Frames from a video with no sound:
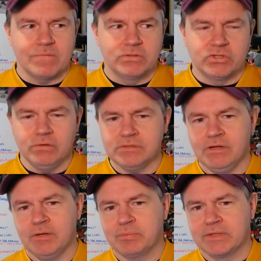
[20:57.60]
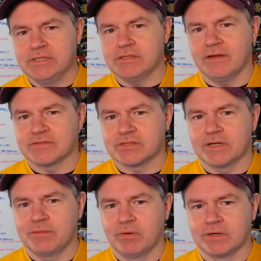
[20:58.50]
Joe's not a police officer
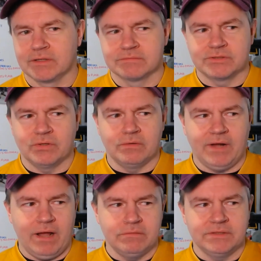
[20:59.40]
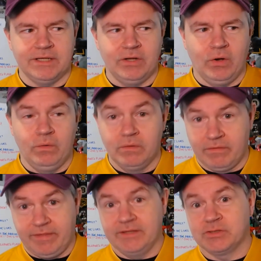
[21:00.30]
anymore, so how would they know
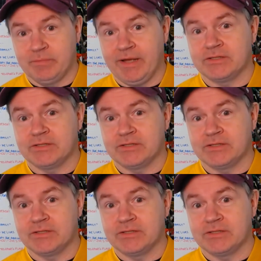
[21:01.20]
things are back